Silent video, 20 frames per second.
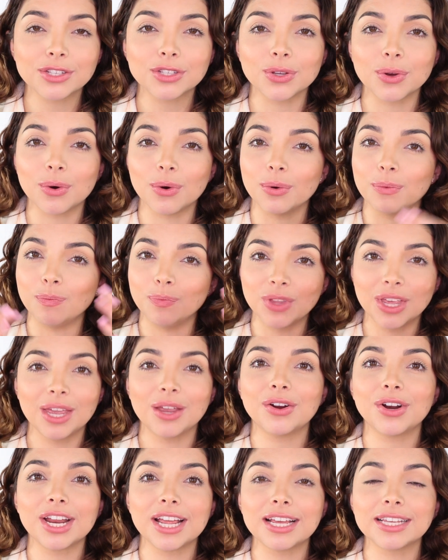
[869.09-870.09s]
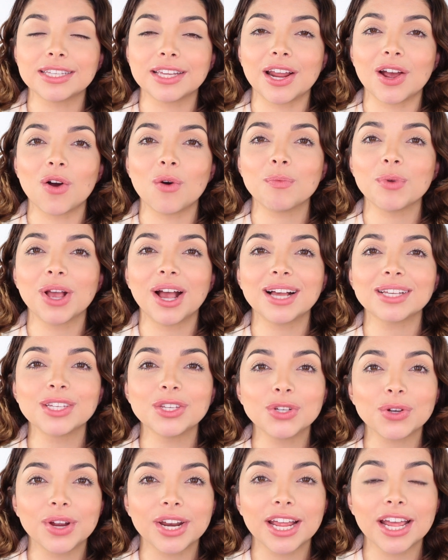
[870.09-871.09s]
So here it is, and I hope you guys
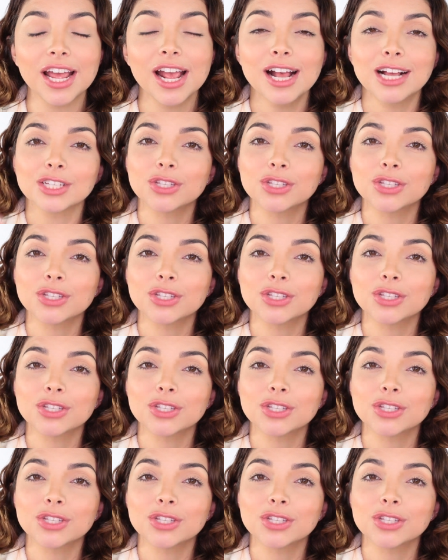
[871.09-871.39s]
enjoyed it.